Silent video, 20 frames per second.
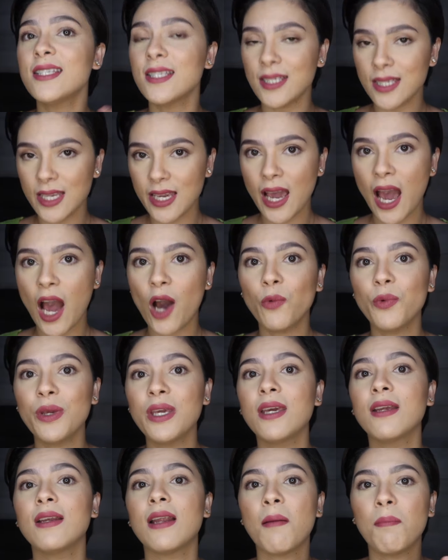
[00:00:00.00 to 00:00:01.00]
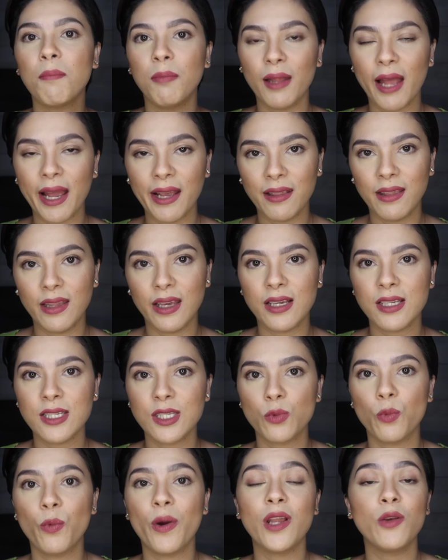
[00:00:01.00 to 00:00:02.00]
see how we can apply
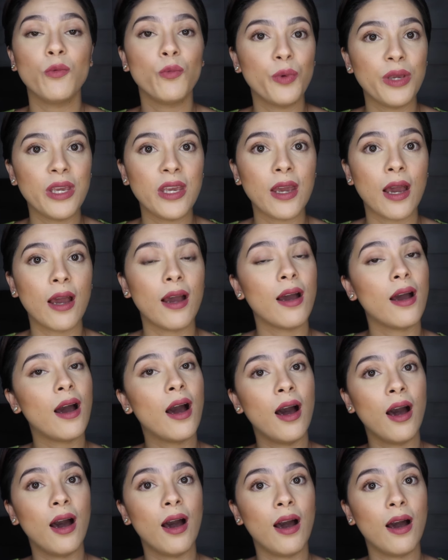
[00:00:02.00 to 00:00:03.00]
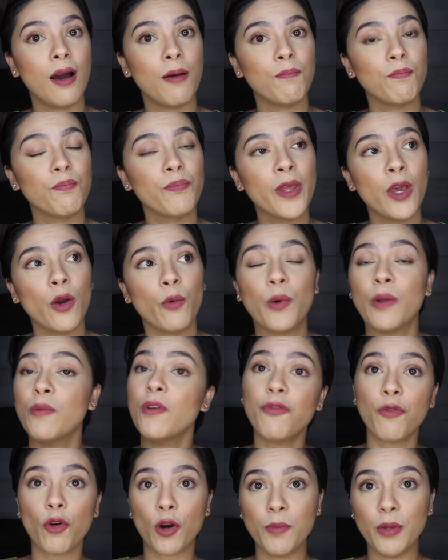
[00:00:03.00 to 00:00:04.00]
this when we um, when we
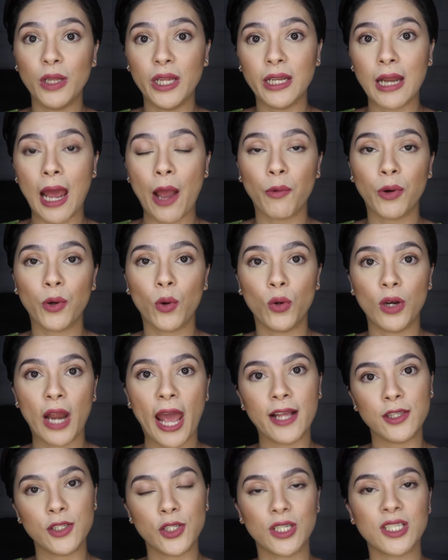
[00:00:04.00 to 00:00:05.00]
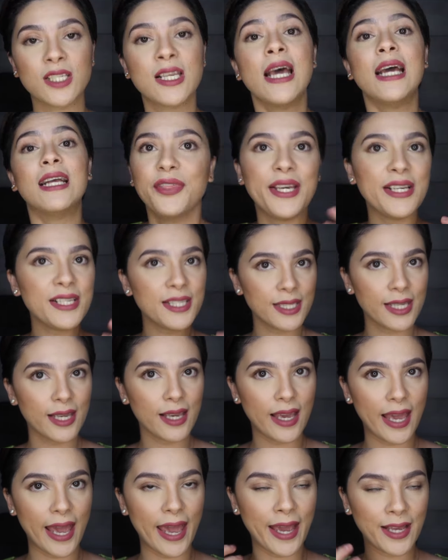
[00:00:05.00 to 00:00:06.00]
formulate our own answers this
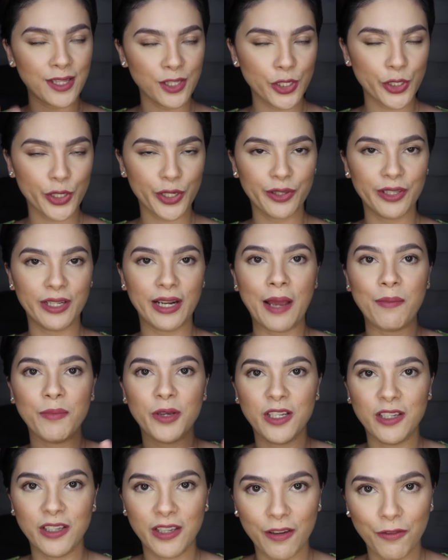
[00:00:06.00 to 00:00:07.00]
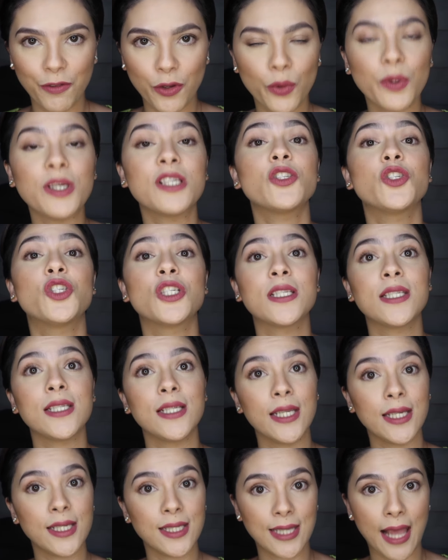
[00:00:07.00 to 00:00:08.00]
answer that i'm going to give you is just
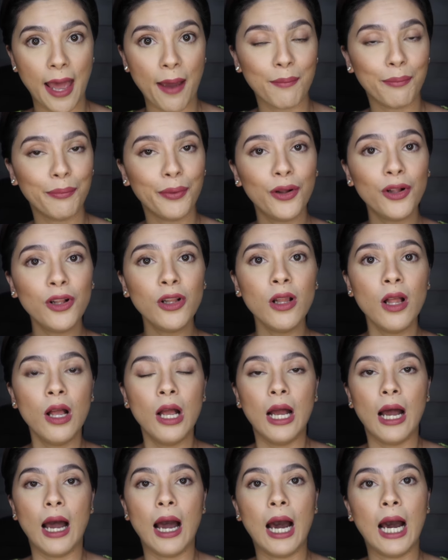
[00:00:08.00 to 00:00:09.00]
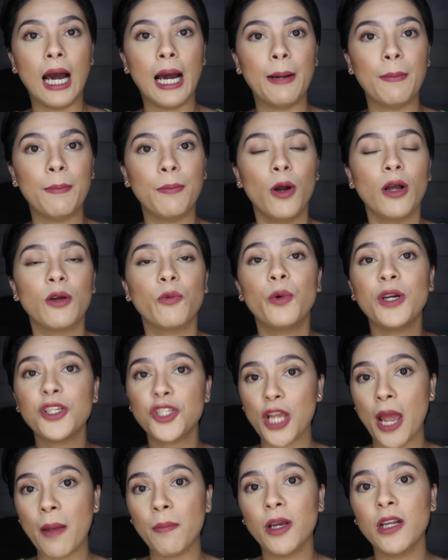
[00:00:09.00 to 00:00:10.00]
an example um, which
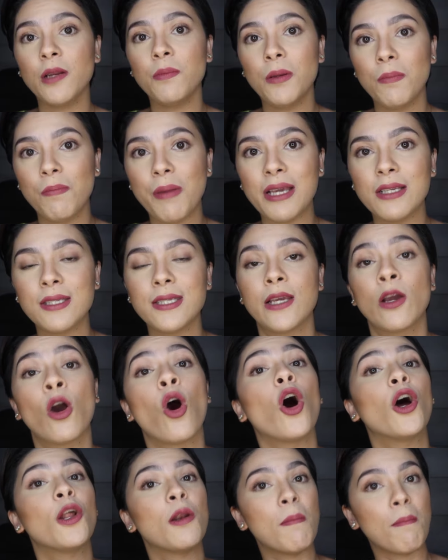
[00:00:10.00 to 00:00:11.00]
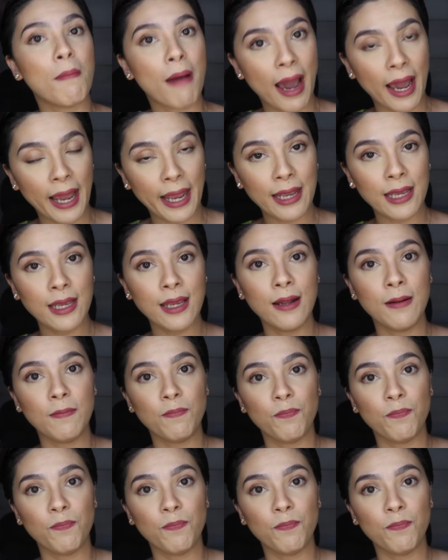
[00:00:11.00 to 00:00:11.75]
i'm going to be basing on my